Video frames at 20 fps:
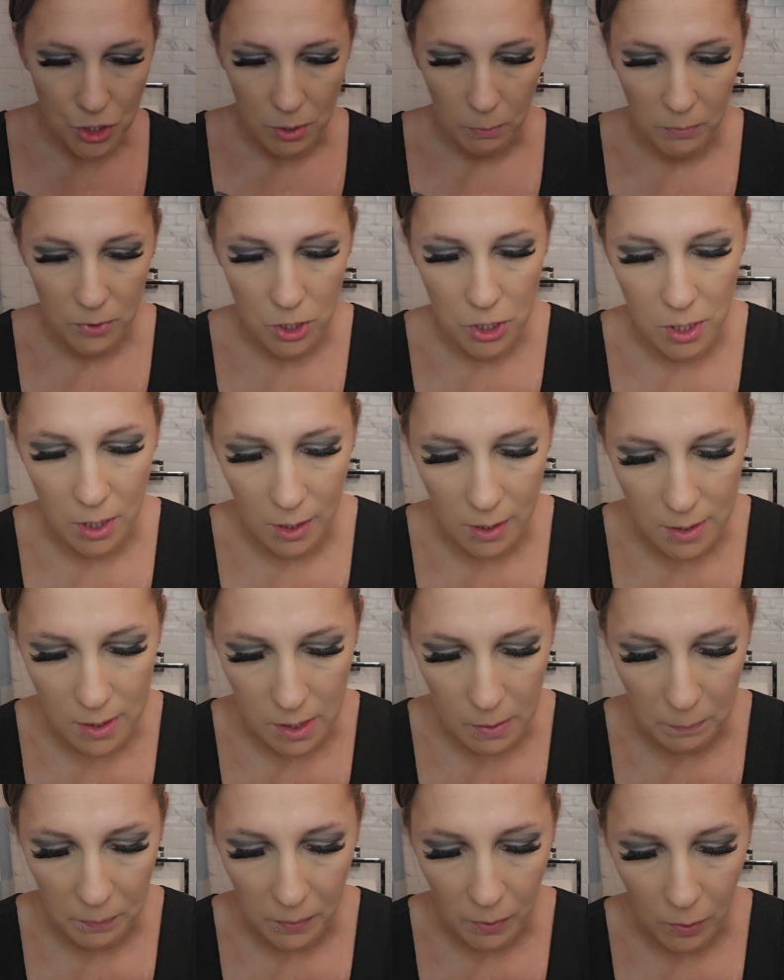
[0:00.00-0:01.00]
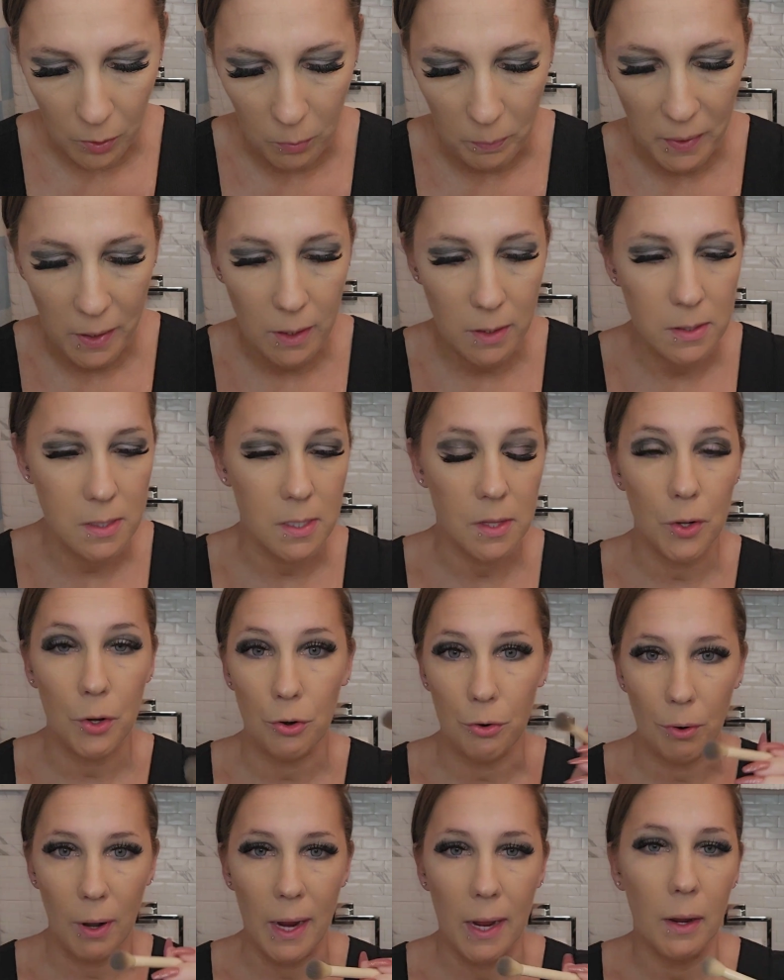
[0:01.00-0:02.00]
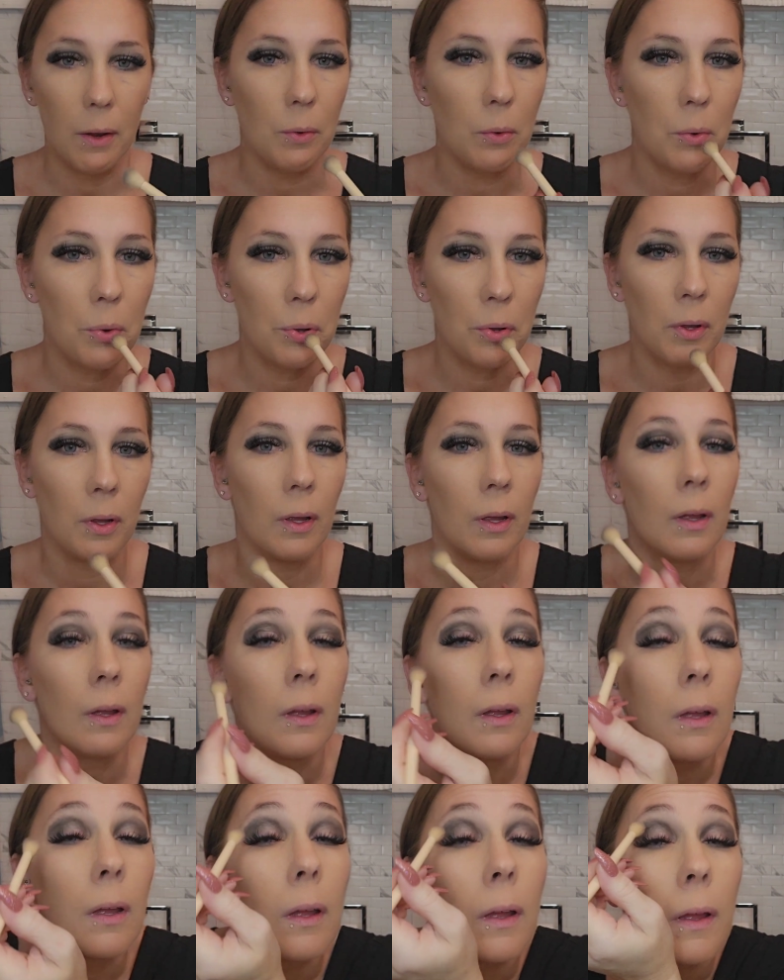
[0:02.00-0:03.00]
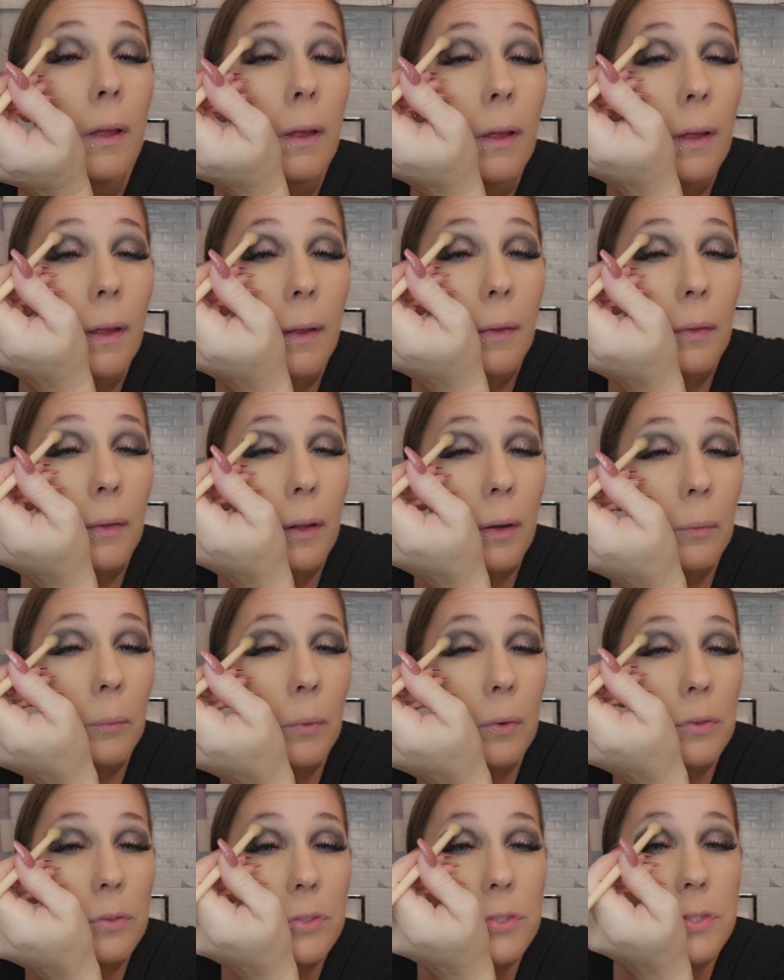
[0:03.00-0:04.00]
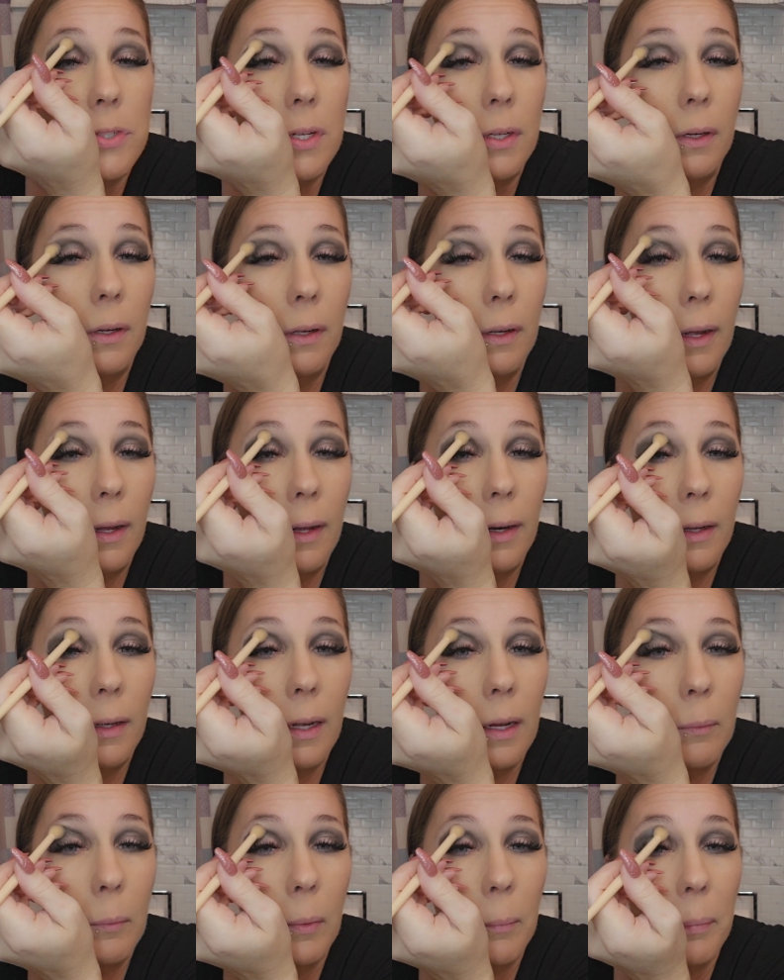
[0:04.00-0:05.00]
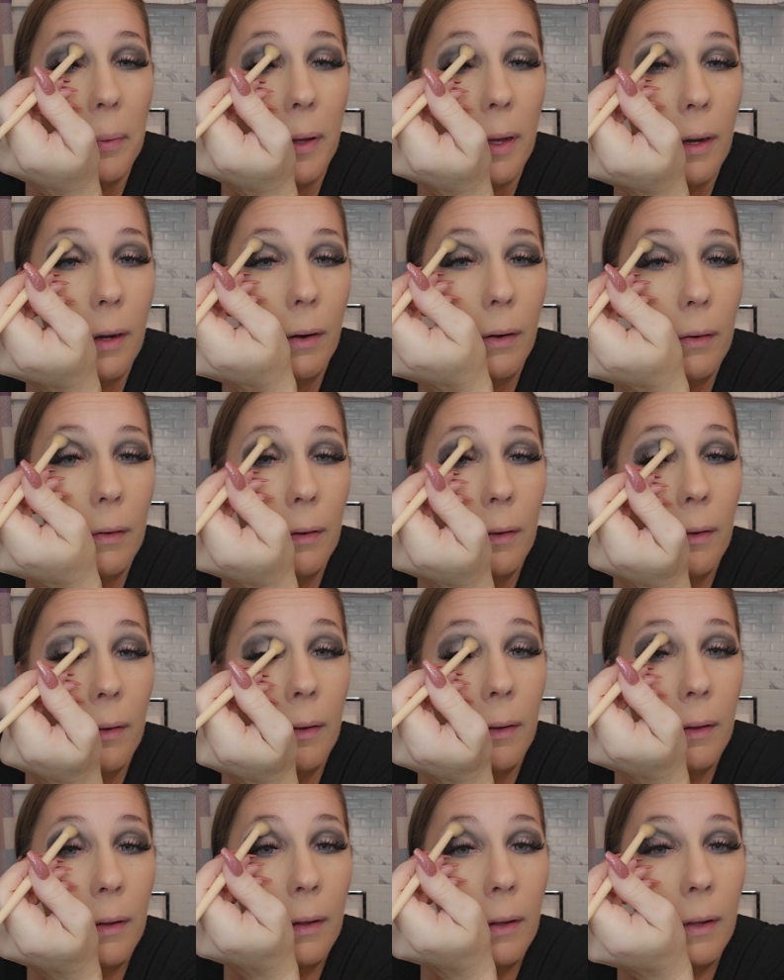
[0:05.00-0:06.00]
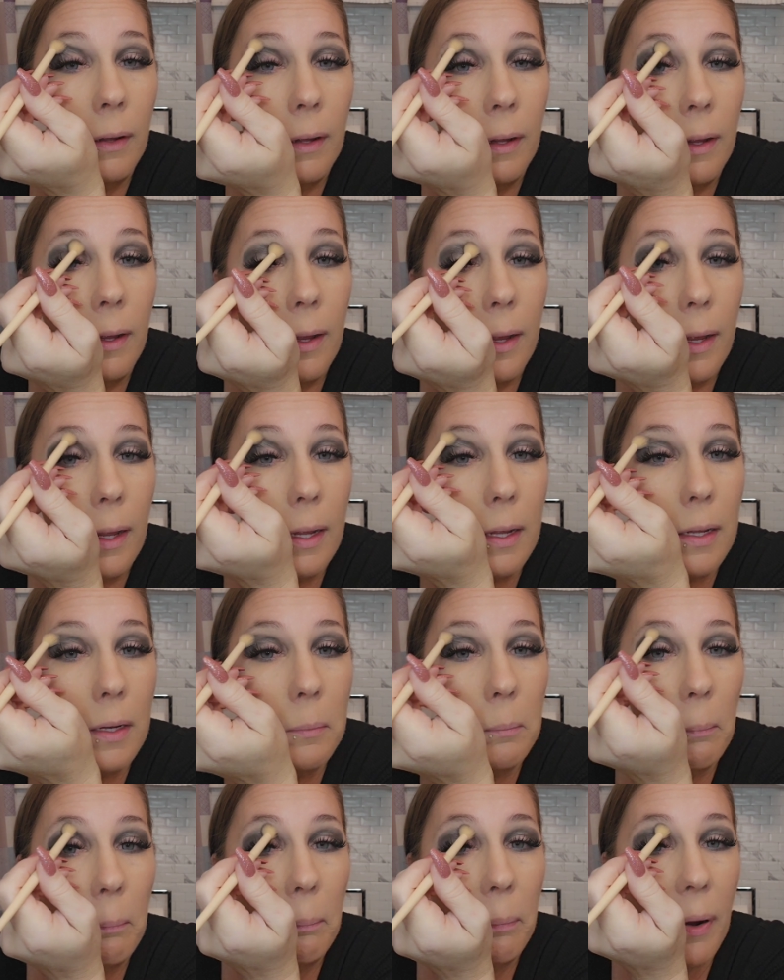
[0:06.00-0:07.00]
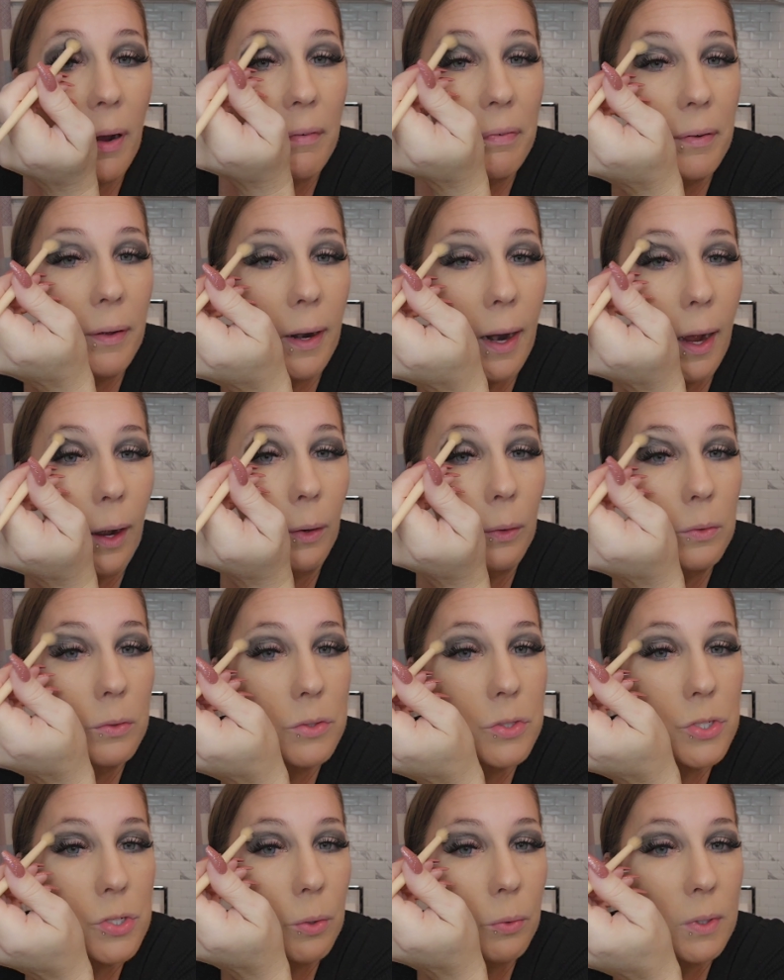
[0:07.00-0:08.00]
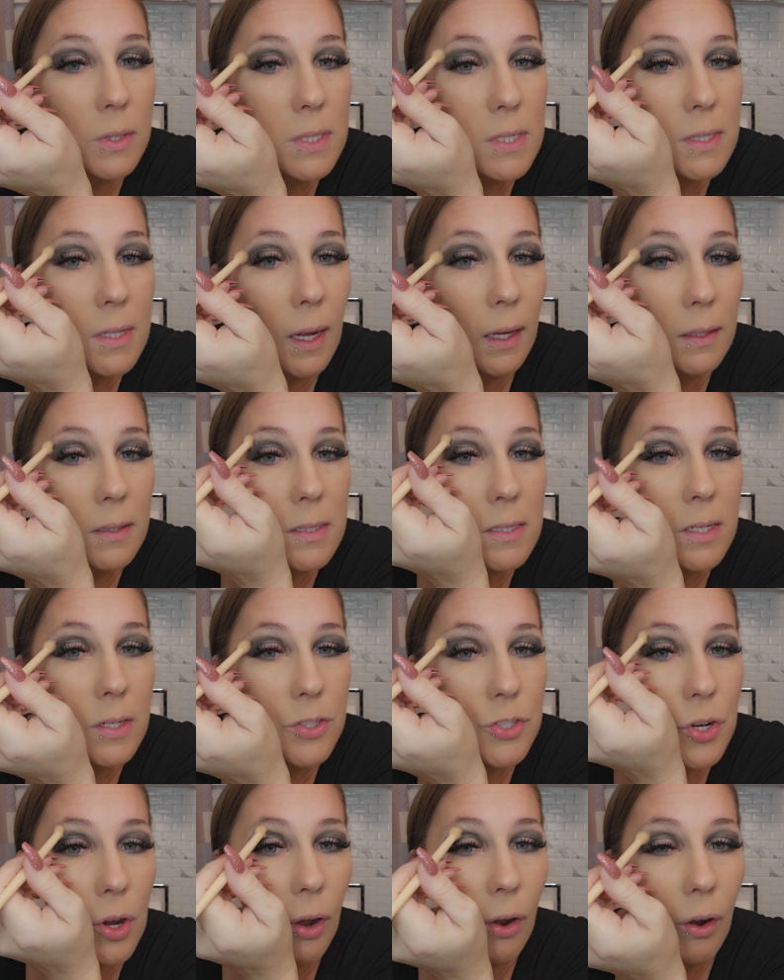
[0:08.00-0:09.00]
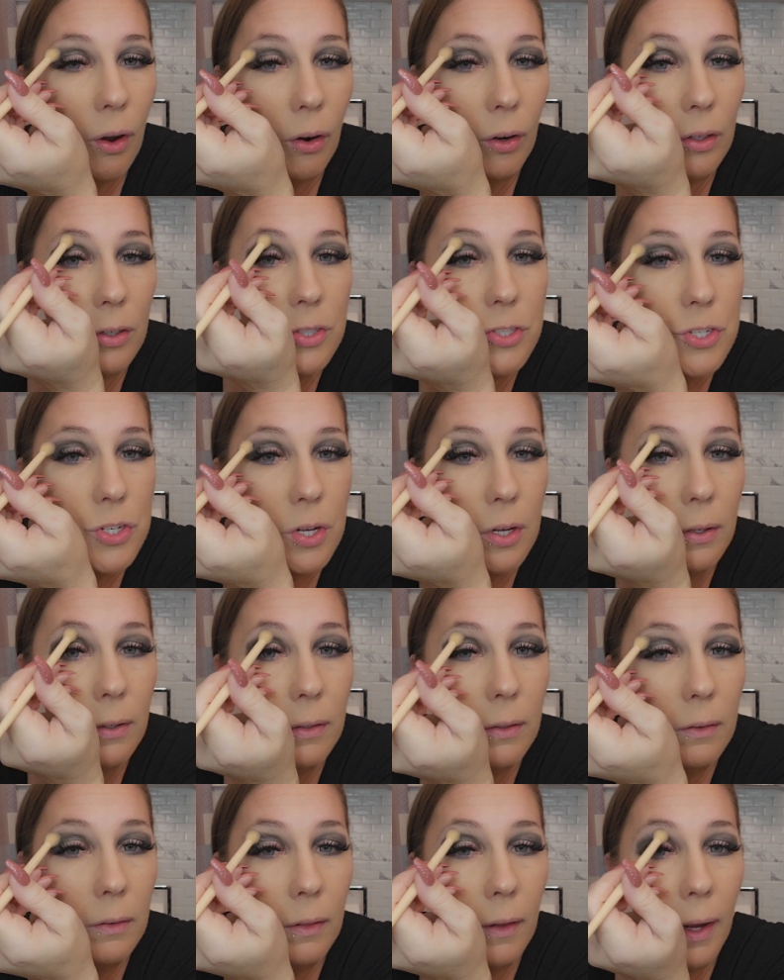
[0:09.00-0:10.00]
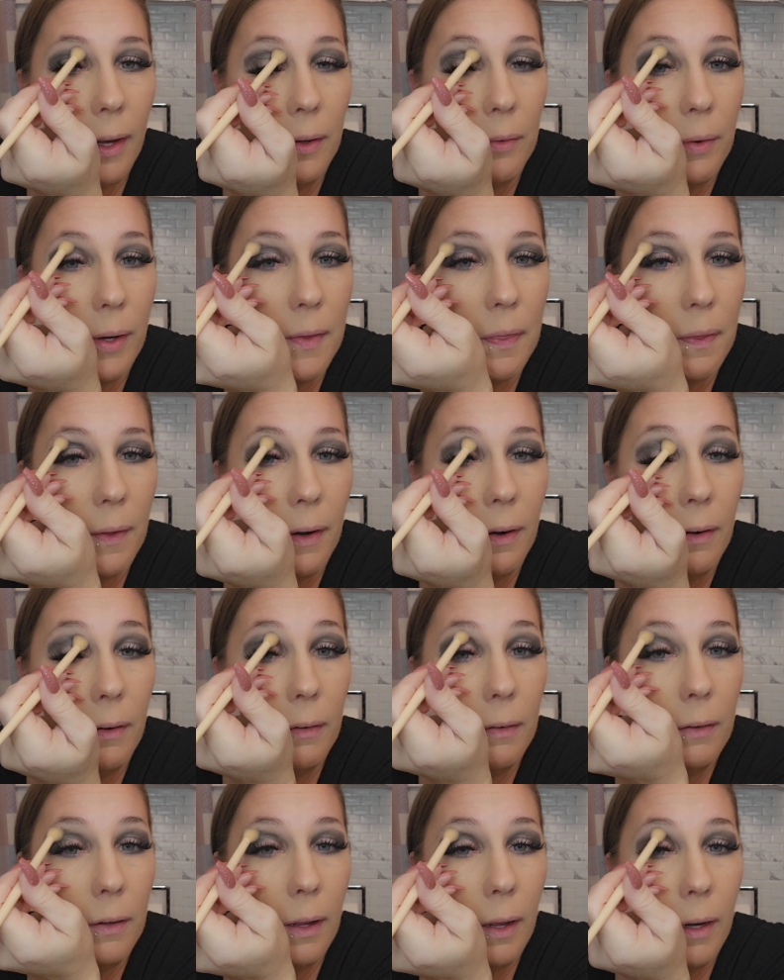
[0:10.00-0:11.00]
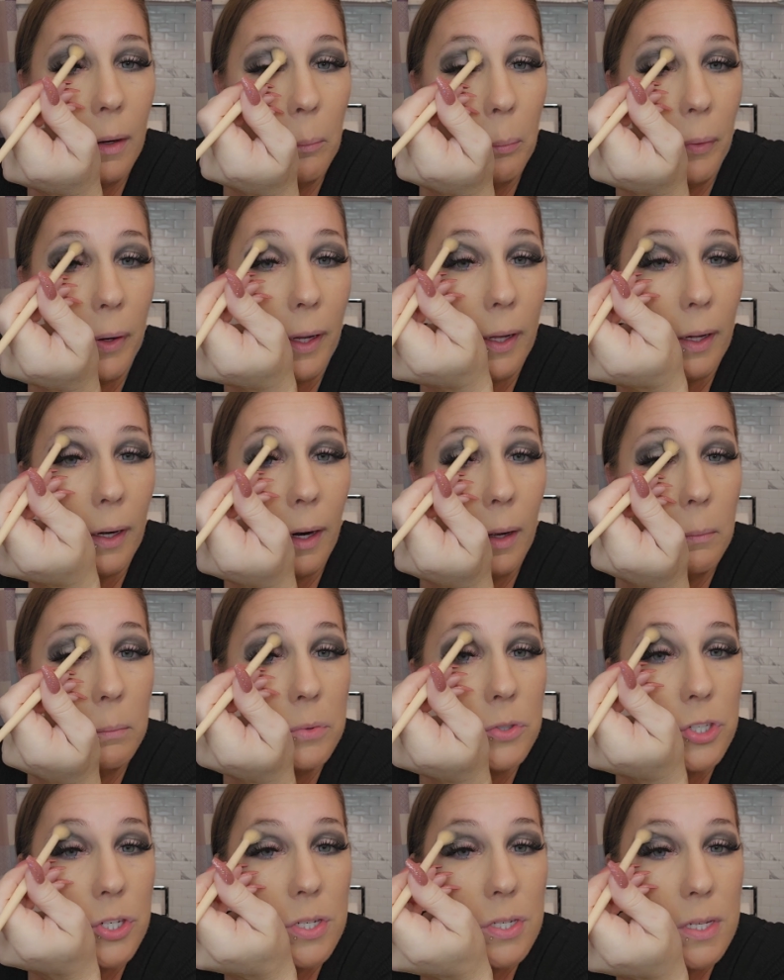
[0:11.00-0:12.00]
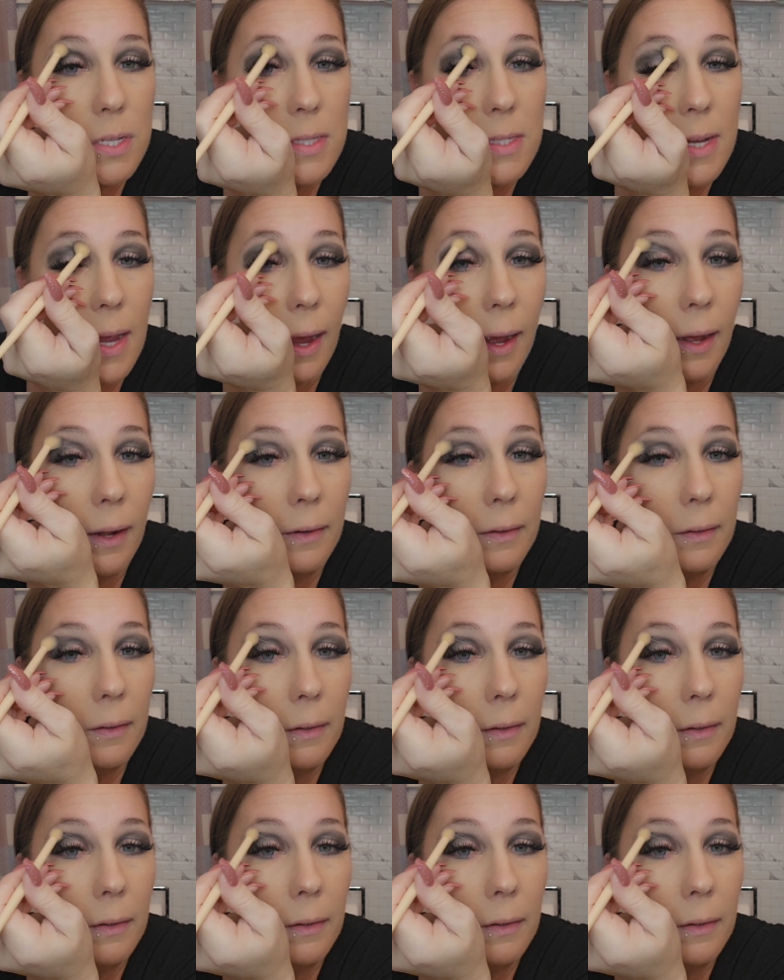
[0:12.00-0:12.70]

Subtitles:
I'm just going to dip a little bit into the gray. And then we're just going to kind of come up here and buff it out so it's not such a harsh line right there. Kind of bring it up just a tad.